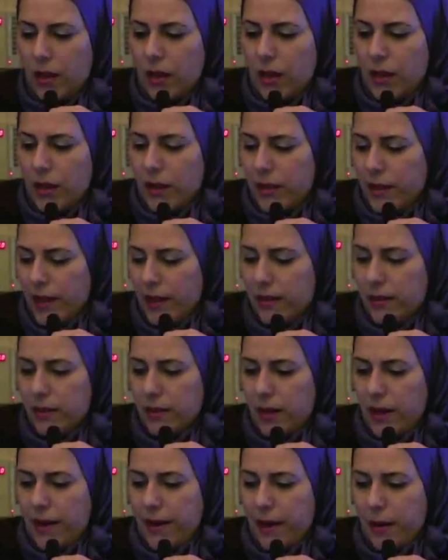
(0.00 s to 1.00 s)
Then
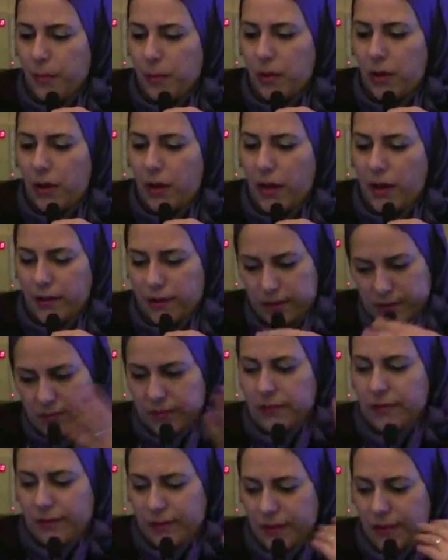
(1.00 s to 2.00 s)
I
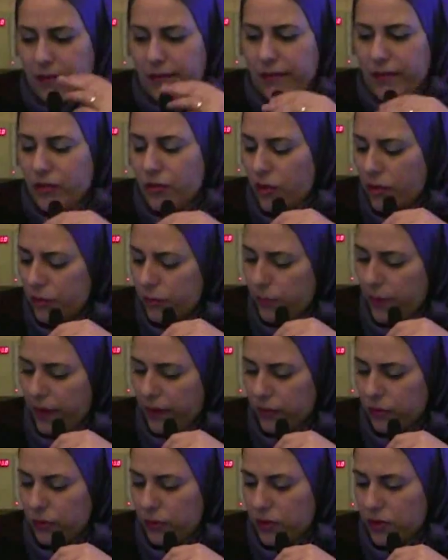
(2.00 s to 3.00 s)
returned
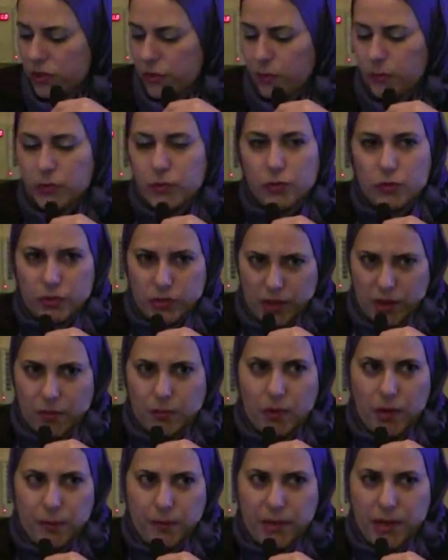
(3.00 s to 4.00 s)
back to Egypt to take
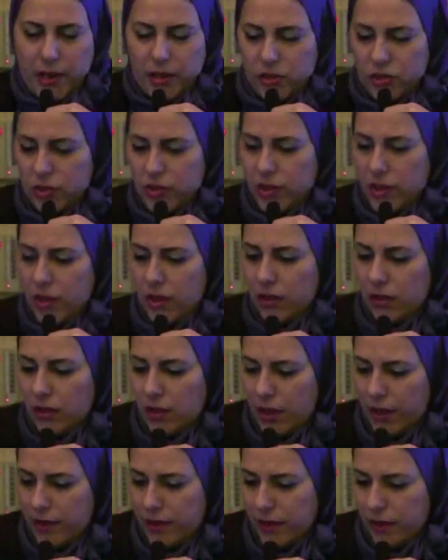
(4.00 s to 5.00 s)
my PhD in
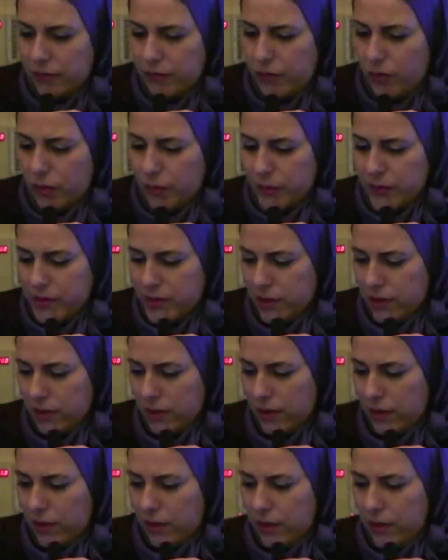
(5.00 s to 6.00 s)
clinical pharmacy
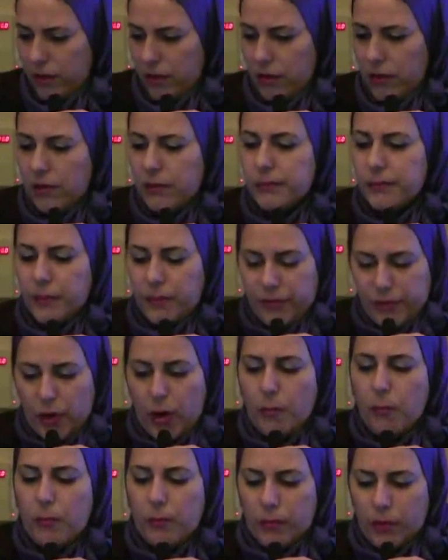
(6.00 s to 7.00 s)

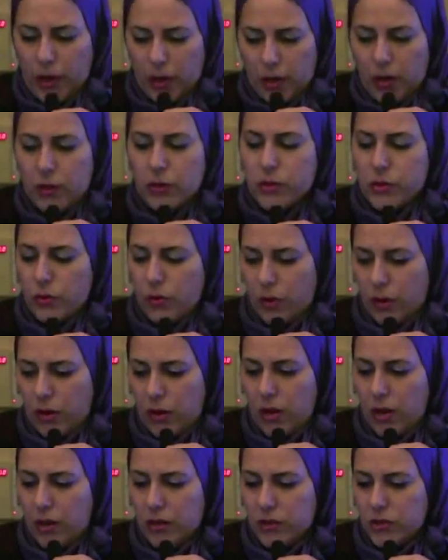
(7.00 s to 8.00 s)
from also
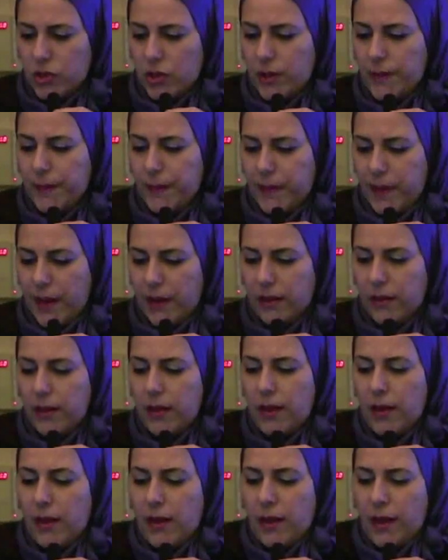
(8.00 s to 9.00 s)
oncology. Then
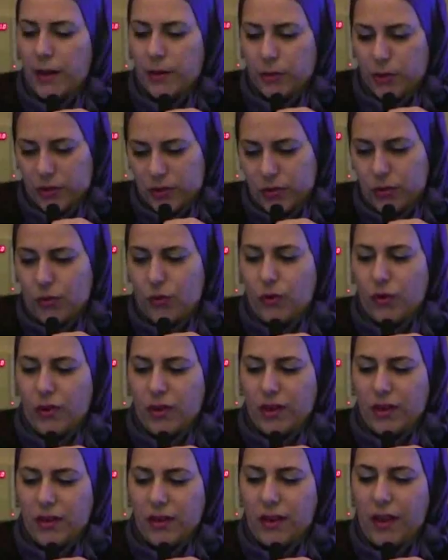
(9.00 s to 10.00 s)
I went
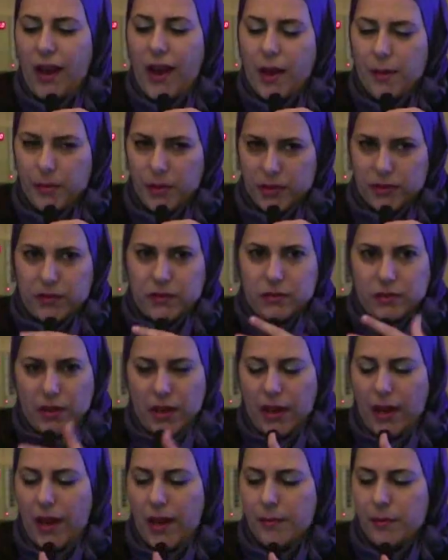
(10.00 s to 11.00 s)
to Hamad
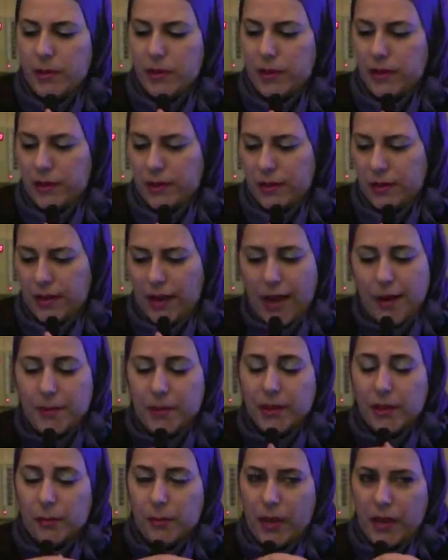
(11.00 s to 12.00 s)

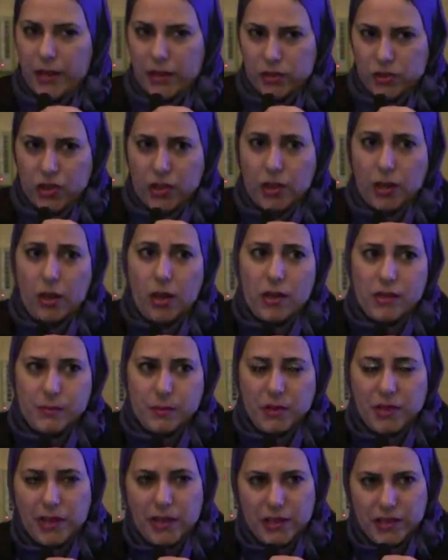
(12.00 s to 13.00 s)
Al-Mana General
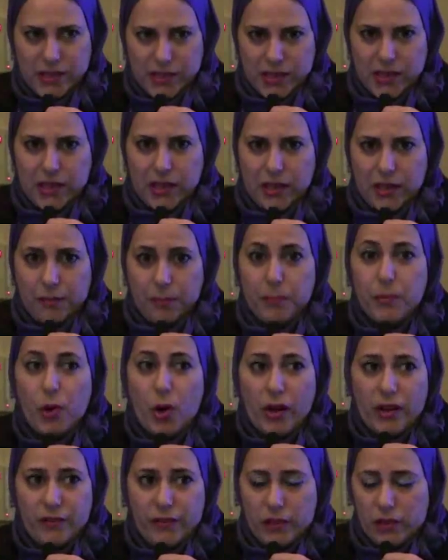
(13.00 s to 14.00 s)
Hospital. It's a
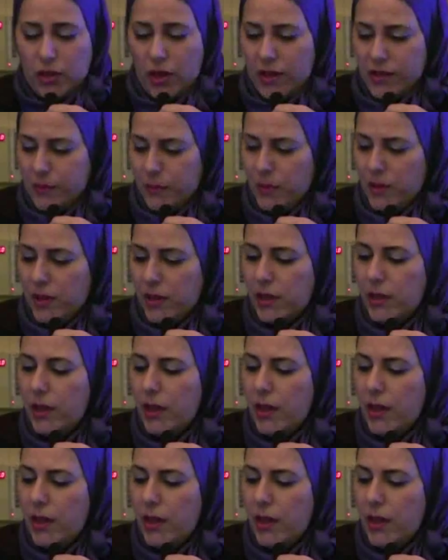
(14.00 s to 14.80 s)
private hospital